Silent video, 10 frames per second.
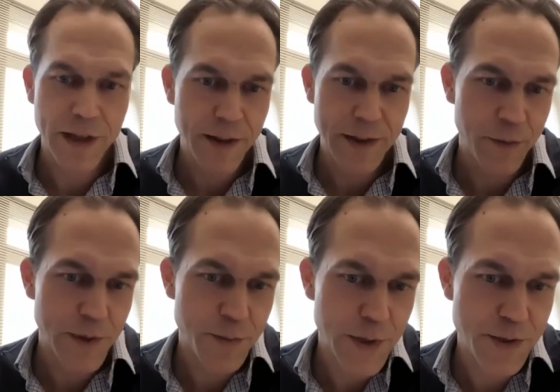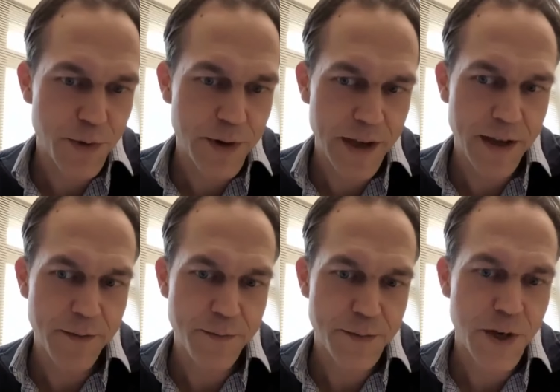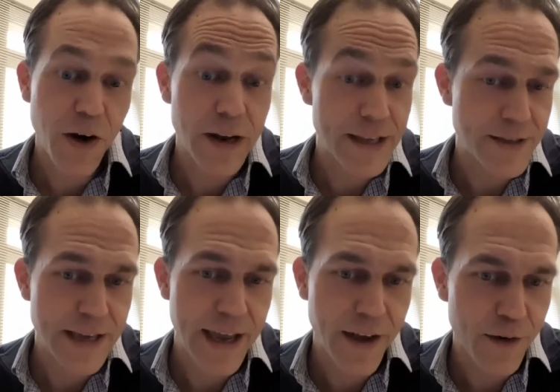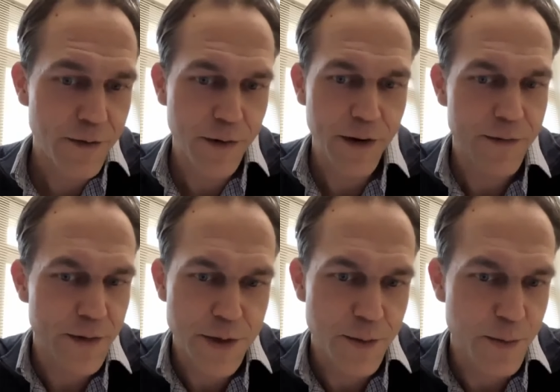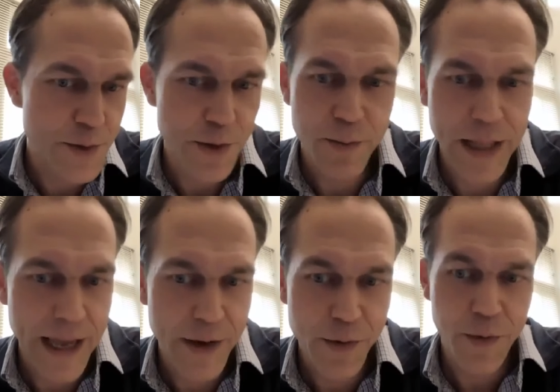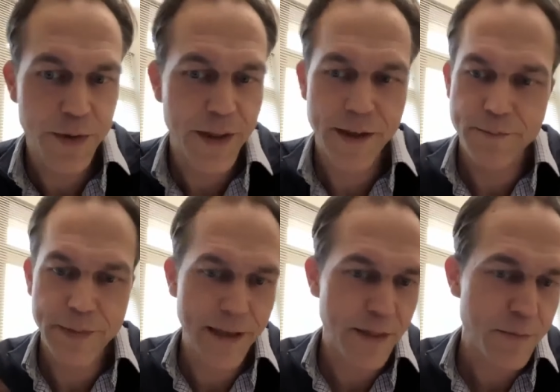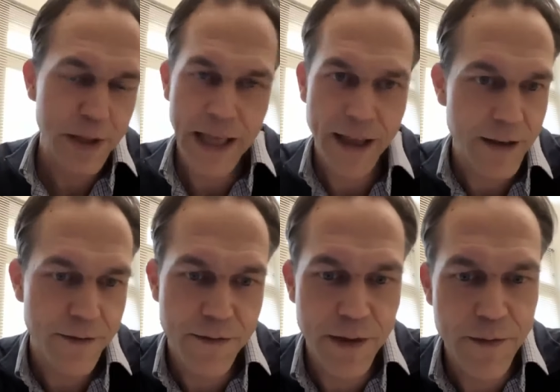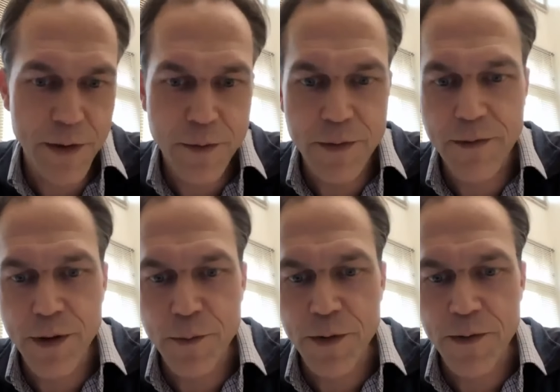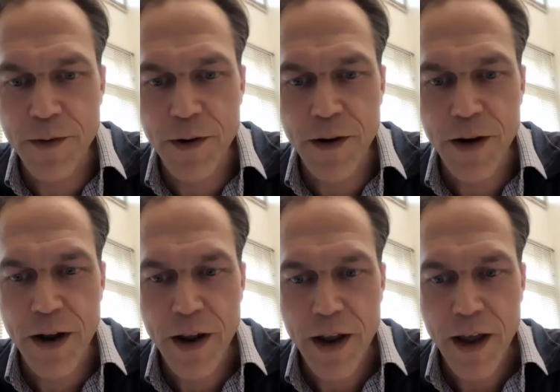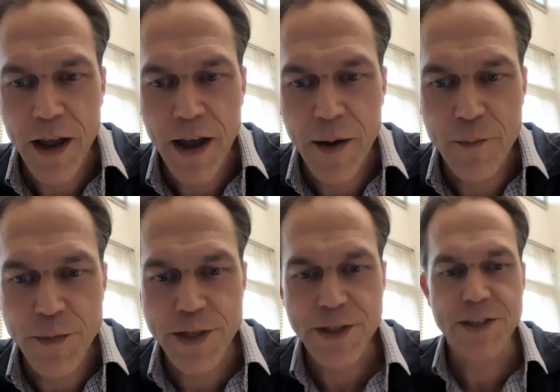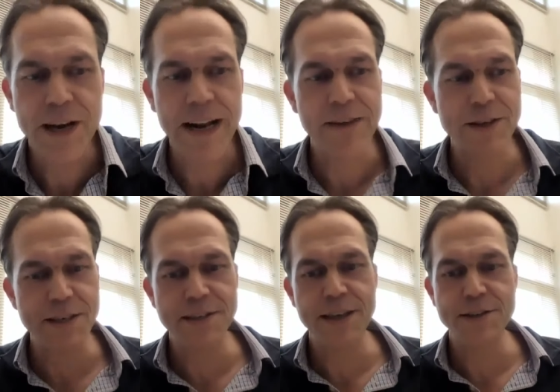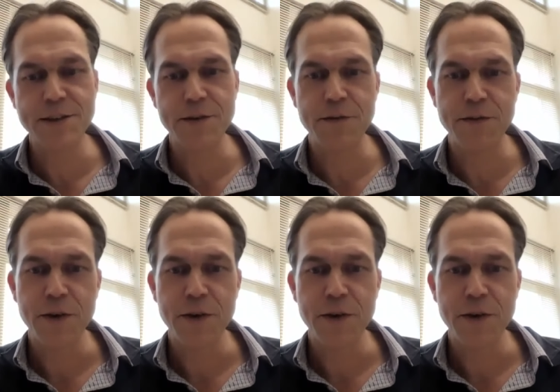Another, like what, what's sort of a target scale for a first commercial plant or the nth plant, if, if you if you prefer, um, just to try to give us a sense of